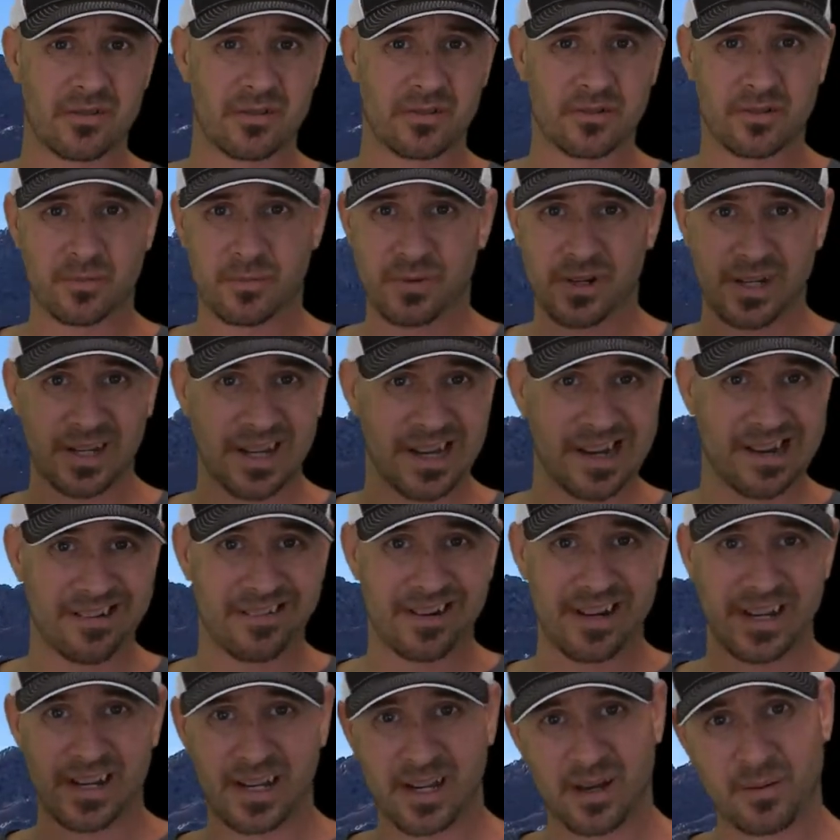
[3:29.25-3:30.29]
Those are pretty hot
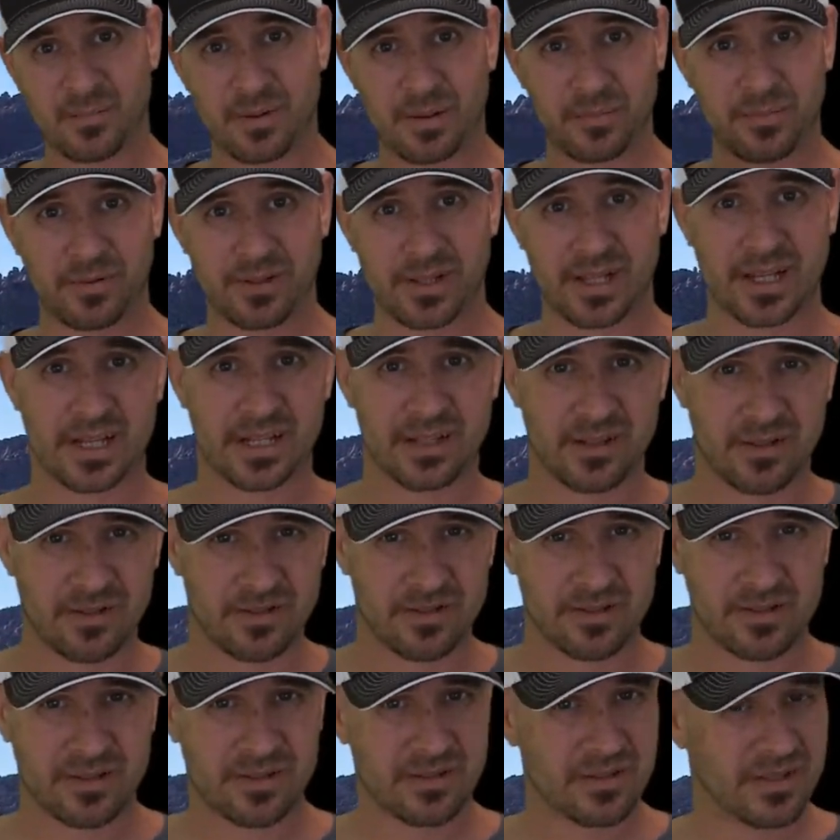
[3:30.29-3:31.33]
right now. People like
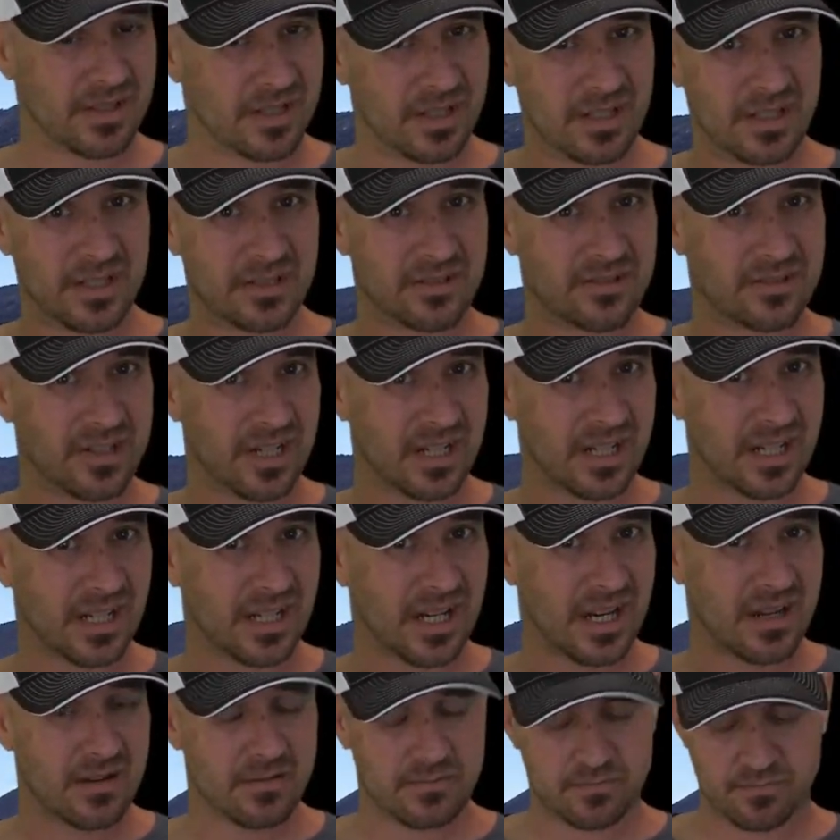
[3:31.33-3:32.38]
those. Check it
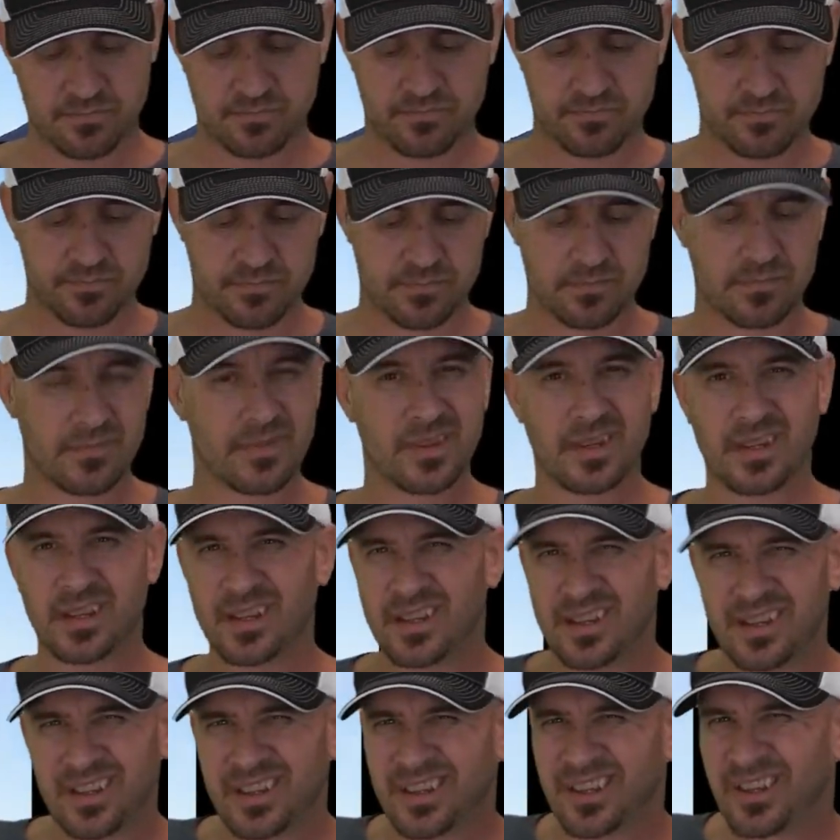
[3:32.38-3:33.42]
out.
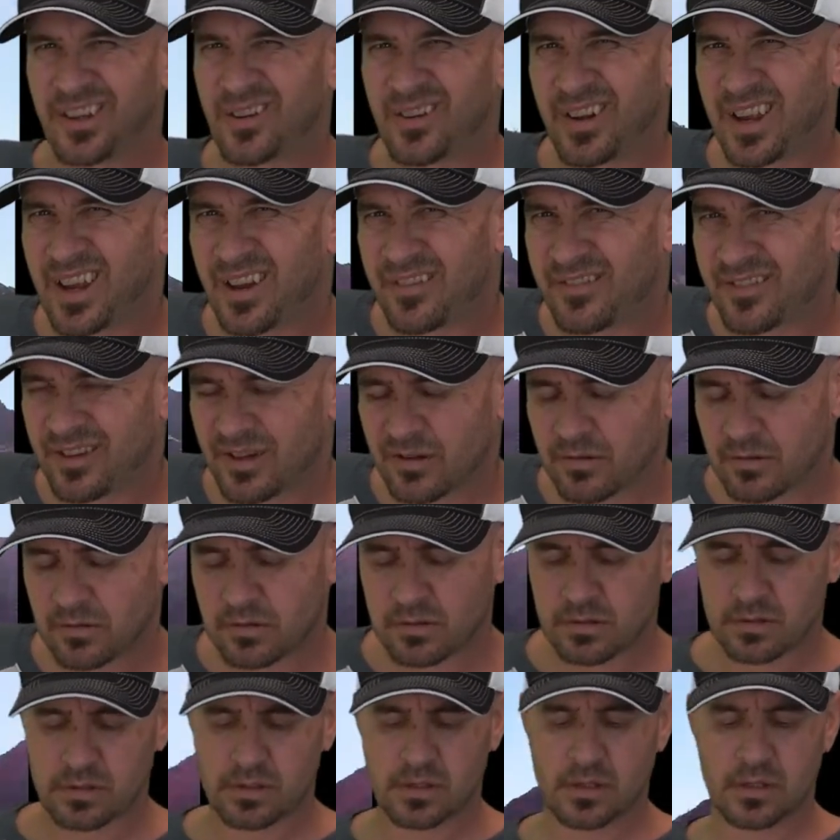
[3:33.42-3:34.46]
You don't have
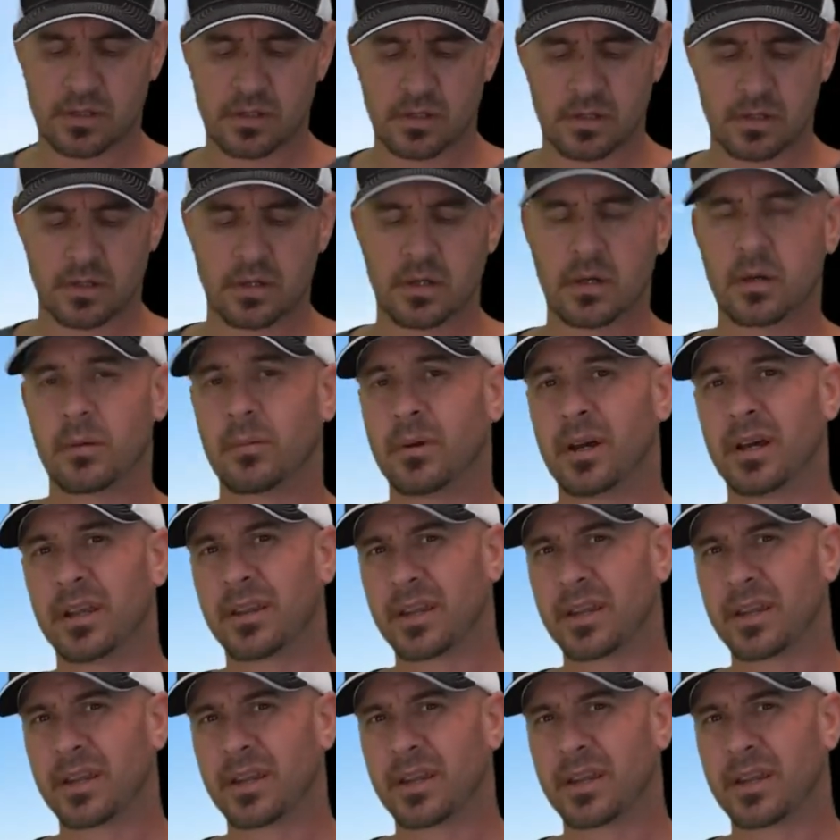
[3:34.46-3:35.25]
to. But